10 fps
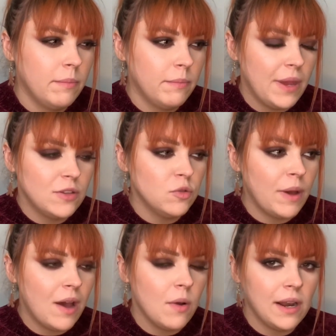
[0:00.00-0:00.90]
Petal
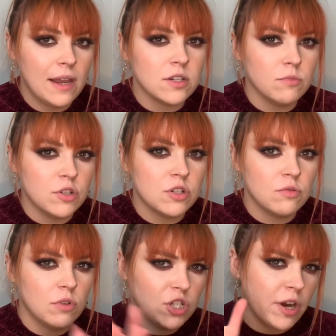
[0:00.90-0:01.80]
Power collection, which
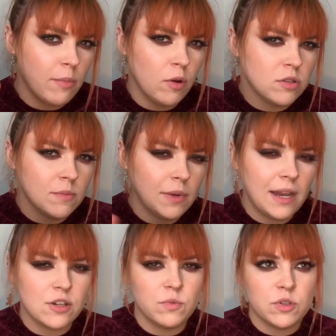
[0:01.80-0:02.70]
a Cherry Blossom
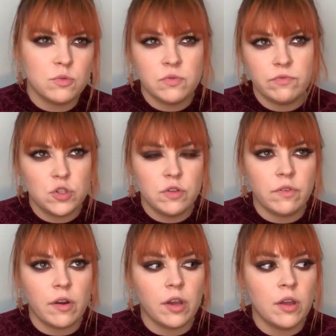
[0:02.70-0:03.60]
collection, which wasn't too far ago,